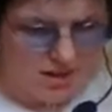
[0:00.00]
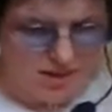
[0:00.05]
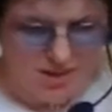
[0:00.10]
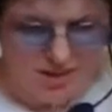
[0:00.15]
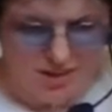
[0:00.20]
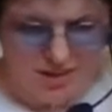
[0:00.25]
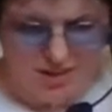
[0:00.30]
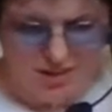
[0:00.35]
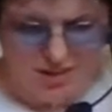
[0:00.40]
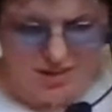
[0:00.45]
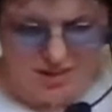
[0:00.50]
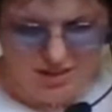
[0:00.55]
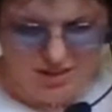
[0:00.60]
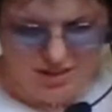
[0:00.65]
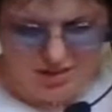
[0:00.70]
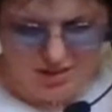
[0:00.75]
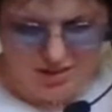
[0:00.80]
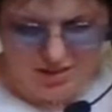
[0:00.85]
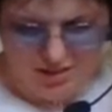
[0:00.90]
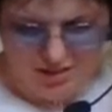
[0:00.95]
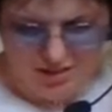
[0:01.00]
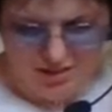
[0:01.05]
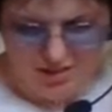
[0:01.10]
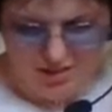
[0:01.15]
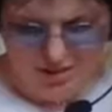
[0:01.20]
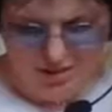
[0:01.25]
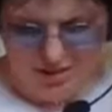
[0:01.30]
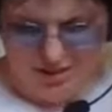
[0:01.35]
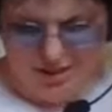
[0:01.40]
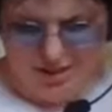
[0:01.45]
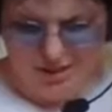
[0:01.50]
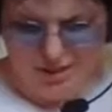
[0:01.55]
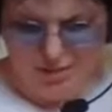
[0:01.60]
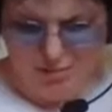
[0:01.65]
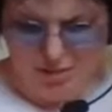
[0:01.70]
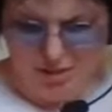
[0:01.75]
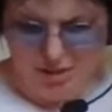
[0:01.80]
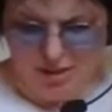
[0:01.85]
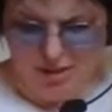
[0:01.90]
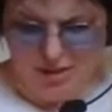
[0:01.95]
Yeah, is that the
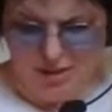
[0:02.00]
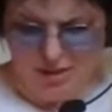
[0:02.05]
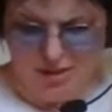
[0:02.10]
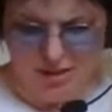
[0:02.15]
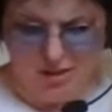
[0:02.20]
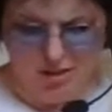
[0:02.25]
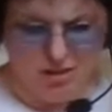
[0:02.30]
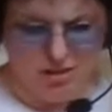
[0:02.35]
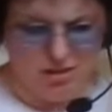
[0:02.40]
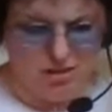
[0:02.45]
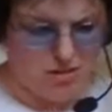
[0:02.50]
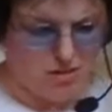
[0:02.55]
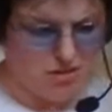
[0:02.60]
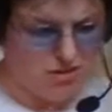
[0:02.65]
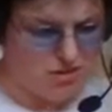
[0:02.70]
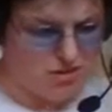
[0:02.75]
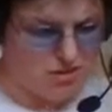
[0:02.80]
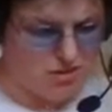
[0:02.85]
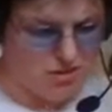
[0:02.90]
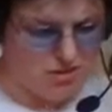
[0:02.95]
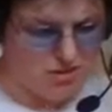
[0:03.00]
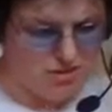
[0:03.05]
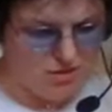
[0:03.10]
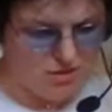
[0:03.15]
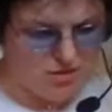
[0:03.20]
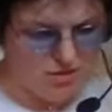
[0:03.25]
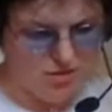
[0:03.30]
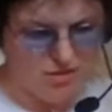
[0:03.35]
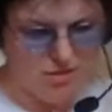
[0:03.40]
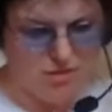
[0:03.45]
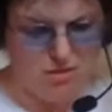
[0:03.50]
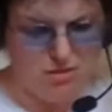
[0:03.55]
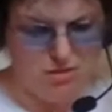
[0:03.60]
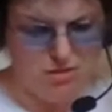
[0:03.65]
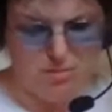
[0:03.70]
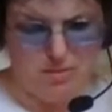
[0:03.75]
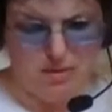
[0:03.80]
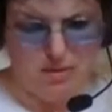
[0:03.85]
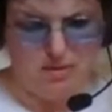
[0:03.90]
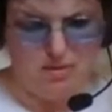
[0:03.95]
next page is cards. It
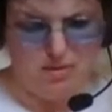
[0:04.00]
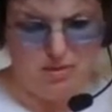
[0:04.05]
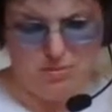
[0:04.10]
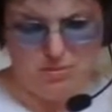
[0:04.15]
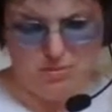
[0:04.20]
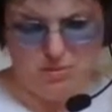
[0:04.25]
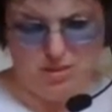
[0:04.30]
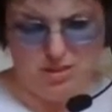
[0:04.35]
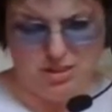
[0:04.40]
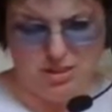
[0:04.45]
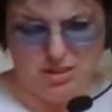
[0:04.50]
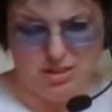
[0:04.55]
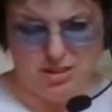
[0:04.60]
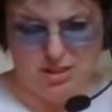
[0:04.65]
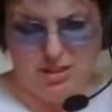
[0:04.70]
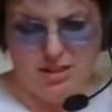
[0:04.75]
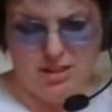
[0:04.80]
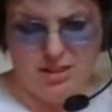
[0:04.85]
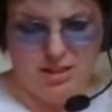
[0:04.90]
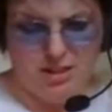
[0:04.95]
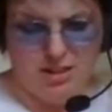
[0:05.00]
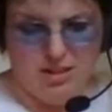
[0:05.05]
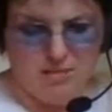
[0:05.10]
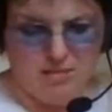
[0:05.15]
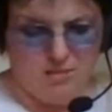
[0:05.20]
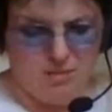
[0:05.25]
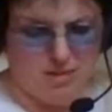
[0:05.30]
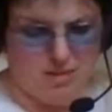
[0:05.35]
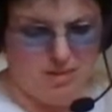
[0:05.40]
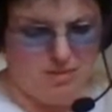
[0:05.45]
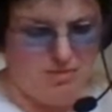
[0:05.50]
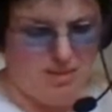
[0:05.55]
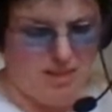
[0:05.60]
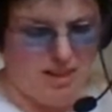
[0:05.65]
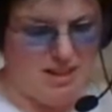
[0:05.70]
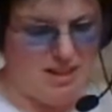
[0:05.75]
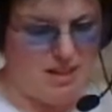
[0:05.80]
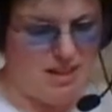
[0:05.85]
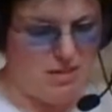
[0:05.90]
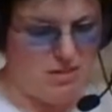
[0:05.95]
shows patterns mostly, but they've
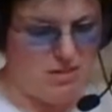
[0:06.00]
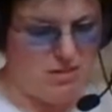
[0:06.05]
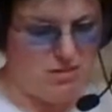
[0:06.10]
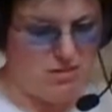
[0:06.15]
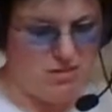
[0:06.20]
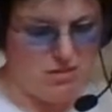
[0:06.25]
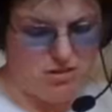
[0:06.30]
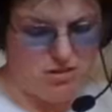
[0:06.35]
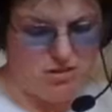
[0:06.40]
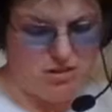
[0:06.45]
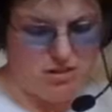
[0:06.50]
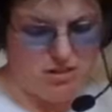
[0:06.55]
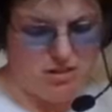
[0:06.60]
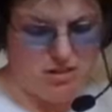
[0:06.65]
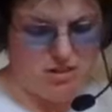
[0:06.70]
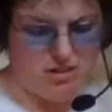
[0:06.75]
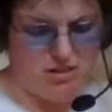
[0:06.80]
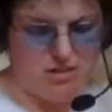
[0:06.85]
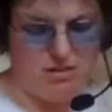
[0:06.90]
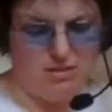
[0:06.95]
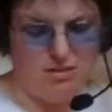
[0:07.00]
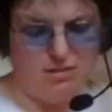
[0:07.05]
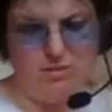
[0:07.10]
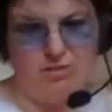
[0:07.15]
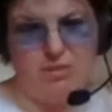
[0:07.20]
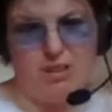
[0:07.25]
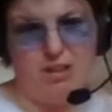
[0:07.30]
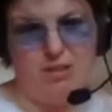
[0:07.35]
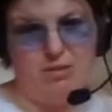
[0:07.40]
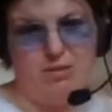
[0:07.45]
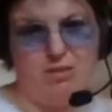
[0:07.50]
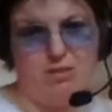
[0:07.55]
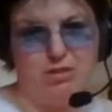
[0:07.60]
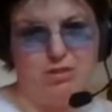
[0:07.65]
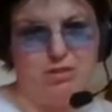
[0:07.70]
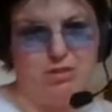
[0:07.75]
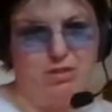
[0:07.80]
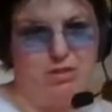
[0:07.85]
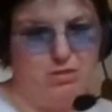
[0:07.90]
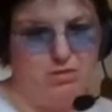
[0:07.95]
made cards using the
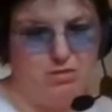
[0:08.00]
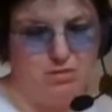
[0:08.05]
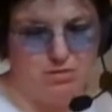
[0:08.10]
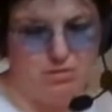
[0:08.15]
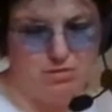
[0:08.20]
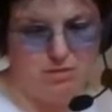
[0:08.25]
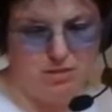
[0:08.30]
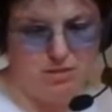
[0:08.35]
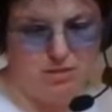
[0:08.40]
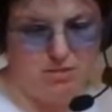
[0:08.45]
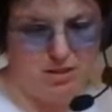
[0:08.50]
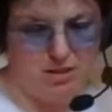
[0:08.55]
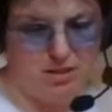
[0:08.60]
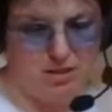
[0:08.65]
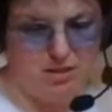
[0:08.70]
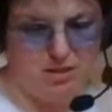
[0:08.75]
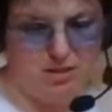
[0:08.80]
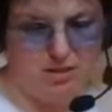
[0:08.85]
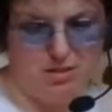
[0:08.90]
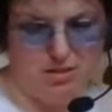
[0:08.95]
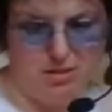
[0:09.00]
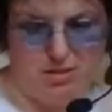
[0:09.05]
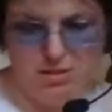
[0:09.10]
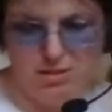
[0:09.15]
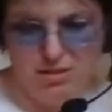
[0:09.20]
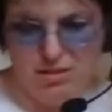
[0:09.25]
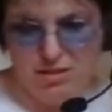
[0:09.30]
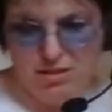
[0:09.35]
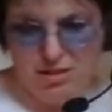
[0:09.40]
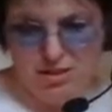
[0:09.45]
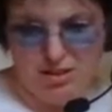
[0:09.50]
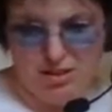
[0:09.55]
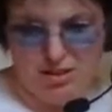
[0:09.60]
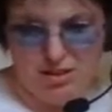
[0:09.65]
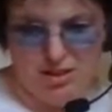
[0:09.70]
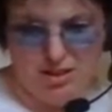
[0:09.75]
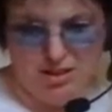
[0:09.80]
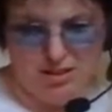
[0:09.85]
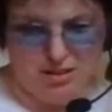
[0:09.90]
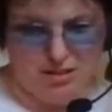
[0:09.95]
flowers from the
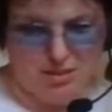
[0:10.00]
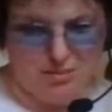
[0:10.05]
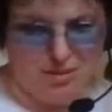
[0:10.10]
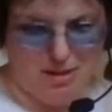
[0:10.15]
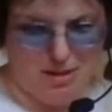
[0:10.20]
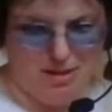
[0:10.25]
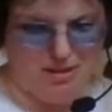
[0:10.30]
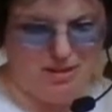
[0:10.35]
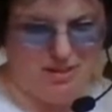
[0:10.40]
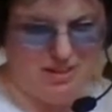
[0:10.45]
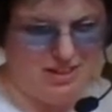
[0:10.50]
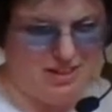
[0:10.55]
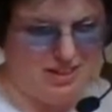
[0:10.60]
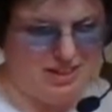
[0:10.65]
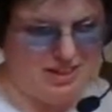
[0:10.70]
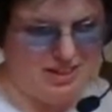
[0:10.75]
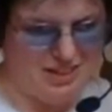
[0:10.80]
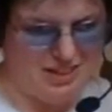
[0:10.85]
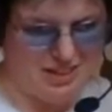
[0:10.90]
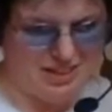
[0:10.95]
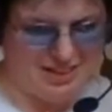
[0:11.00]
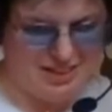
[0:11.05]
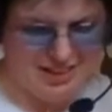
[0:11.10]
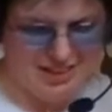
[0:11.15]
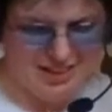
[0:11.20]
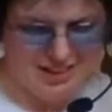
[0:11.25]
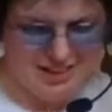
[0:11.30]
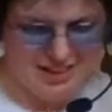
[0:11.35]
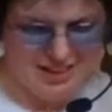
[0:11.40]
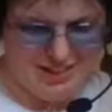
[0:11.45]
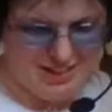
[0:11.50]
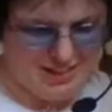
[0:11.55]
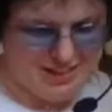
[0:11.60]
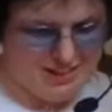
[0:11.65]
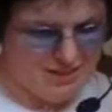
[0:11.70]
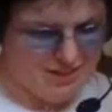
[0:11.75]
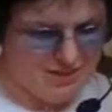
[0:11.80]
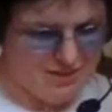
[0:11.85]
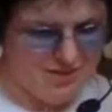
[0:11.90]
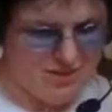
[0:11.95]
Easter patterns
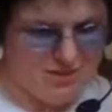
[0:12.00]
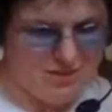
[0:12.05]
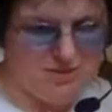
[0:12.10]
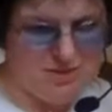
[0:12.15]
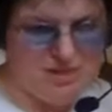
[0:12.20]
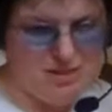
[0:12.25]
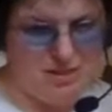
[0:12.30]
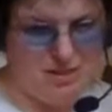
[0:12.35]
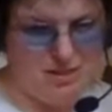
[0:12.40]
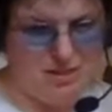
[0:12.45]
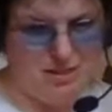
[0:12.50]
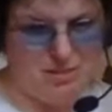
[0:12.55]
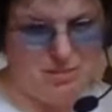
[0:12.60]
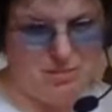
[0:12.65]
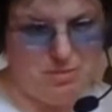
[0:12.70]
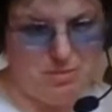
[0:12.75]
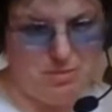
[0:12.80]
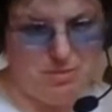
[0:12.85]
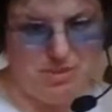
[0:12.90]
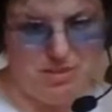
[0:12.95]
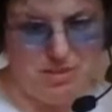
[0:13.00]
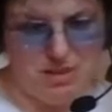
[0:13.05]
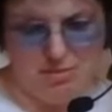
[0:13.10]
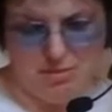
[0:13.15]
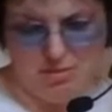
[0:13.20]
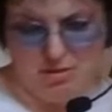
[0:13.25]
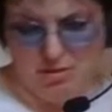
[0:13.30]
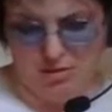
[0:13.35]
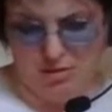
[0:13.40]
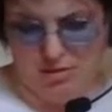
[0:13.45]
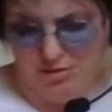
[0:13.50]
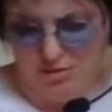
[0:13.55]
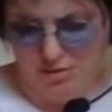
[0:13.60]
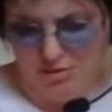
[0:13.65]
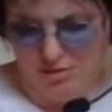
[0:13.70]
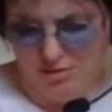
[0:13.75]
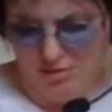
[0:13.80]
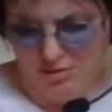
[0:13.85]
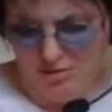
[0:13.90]
from the birth sampler.